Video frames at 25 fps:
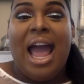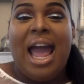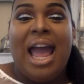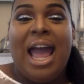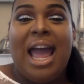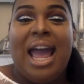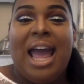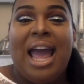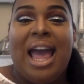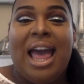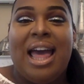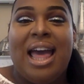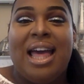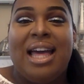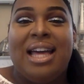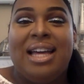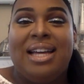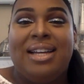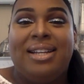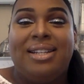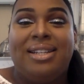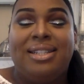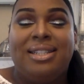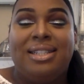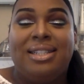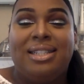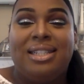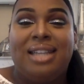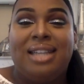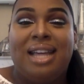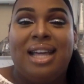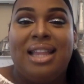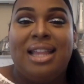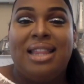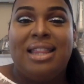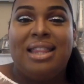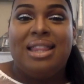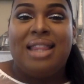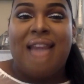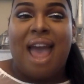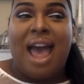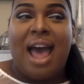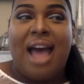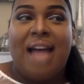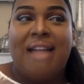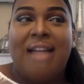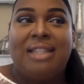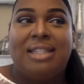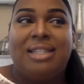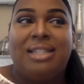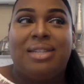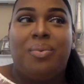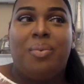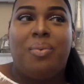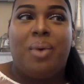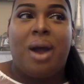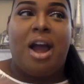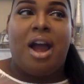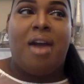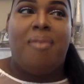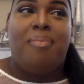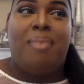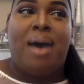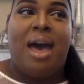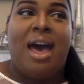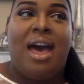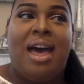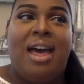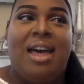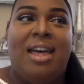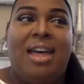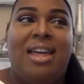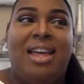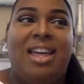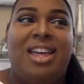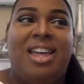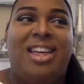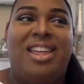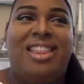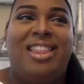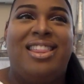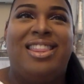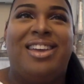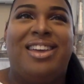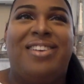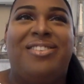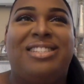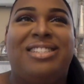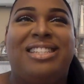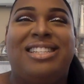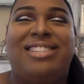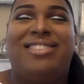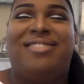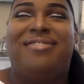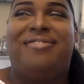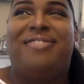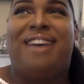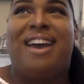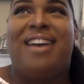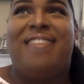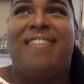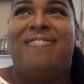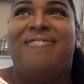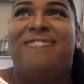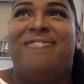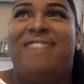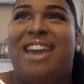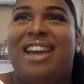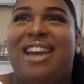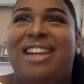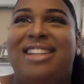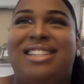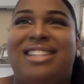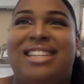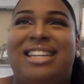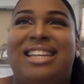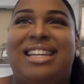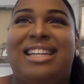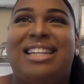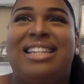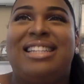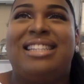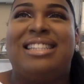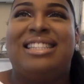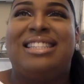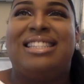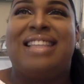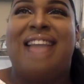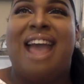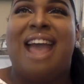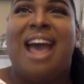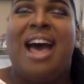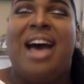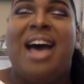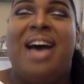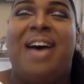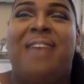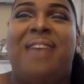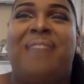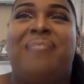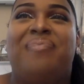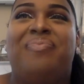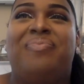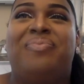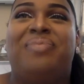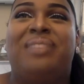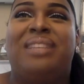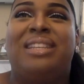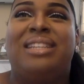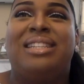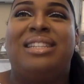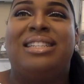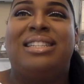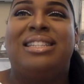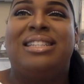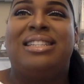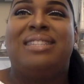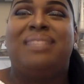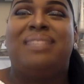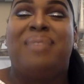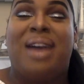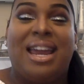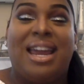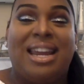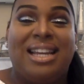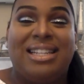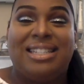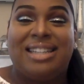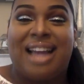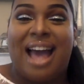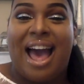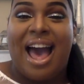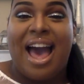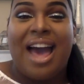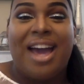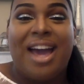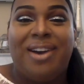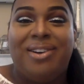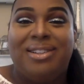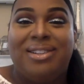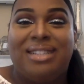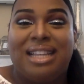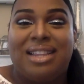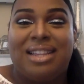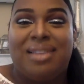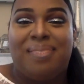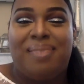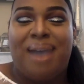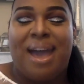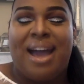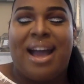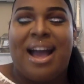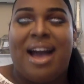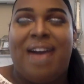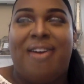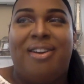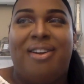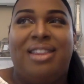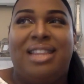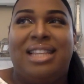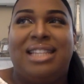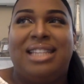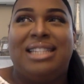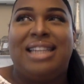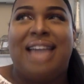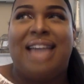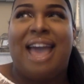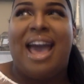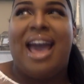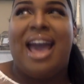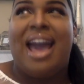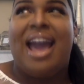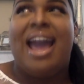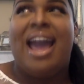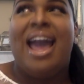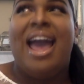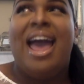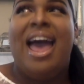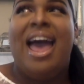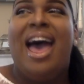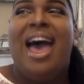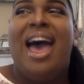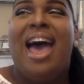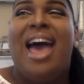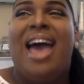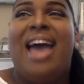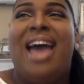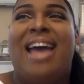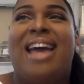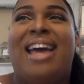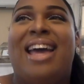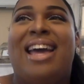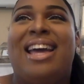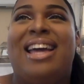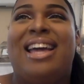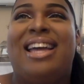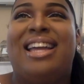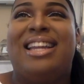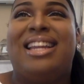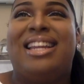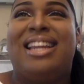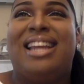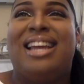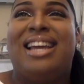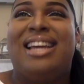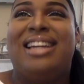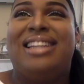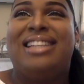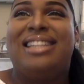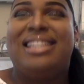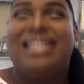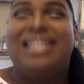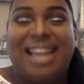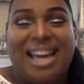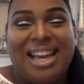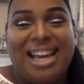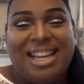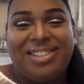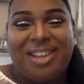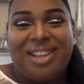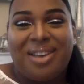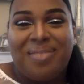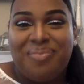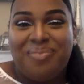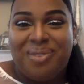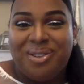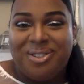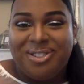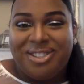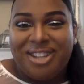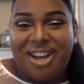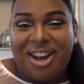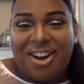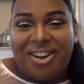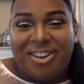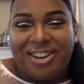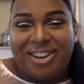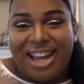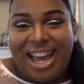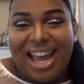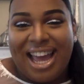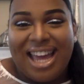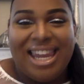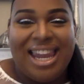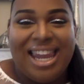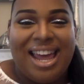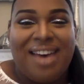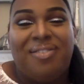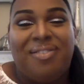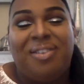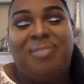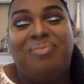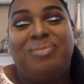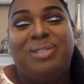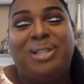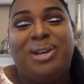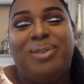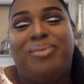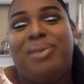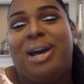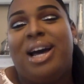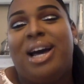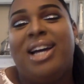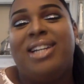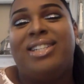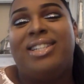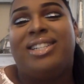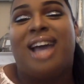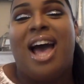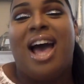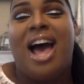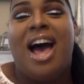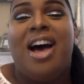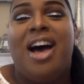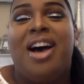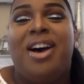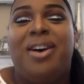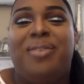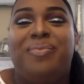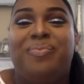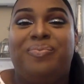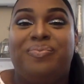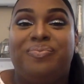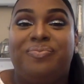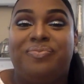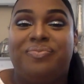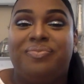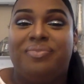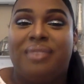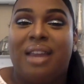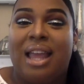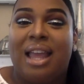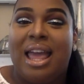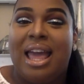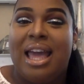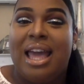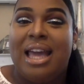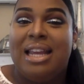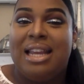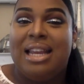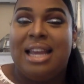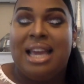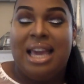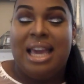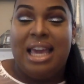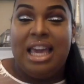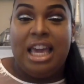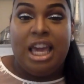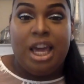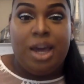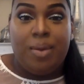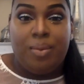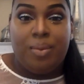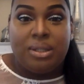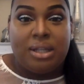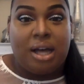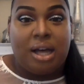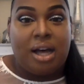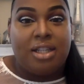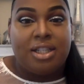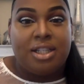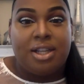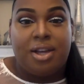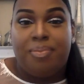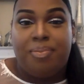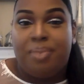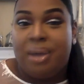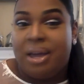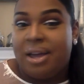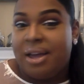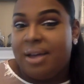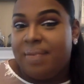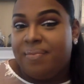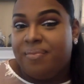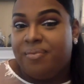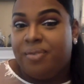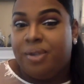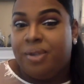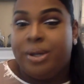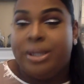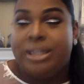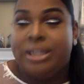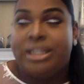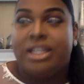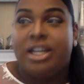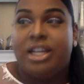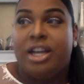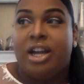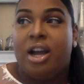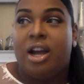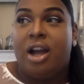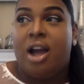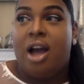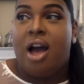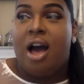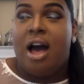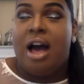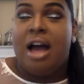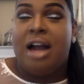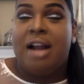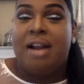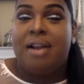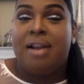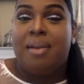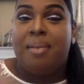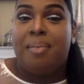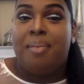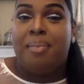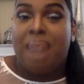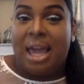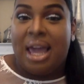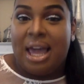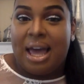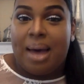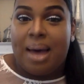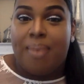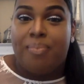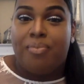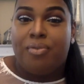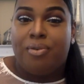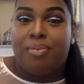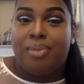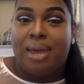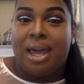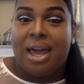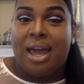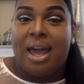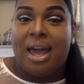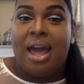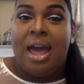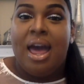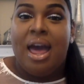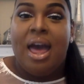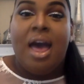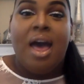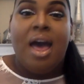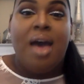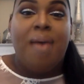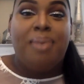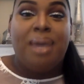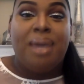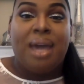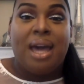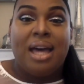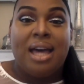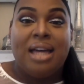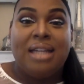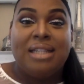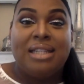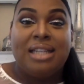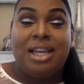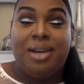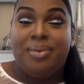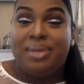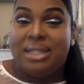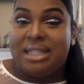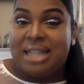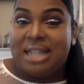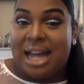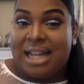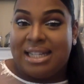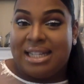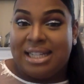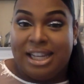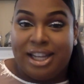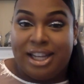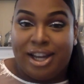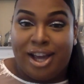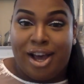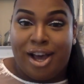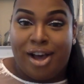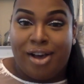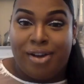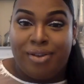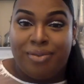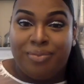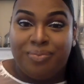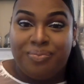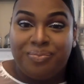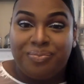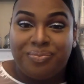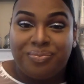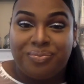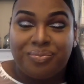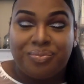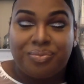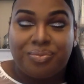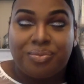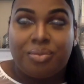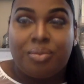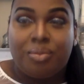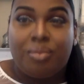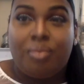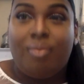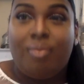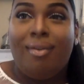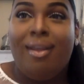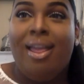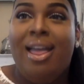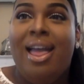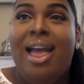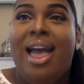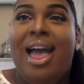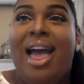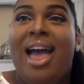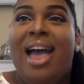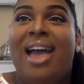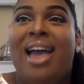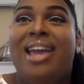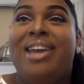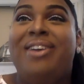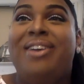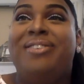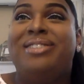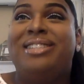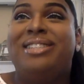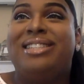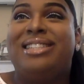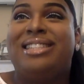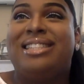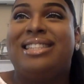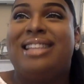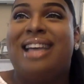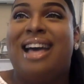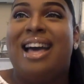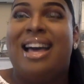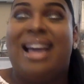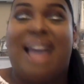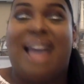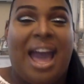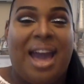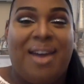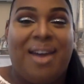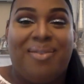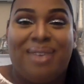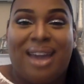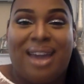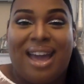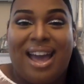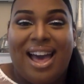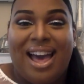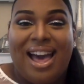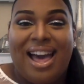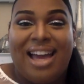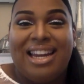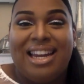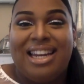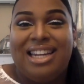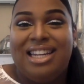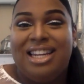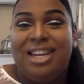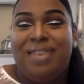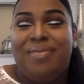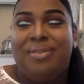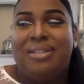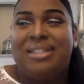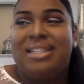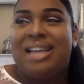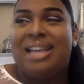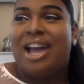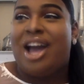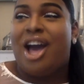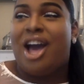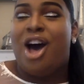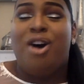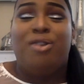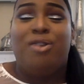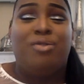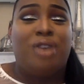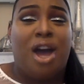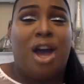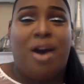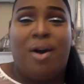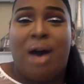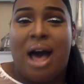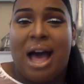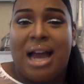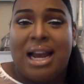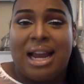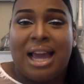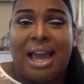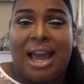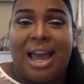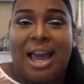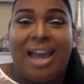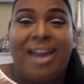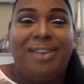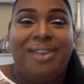And that's where I met, there was this vivacious, Spanish guy who was at the Met counter this day. And to say he's my boo Tony, I love him so much. And he was also a big influencer on makeup for me because he was Latino. He was a gay man, and he was like, oh no, honey.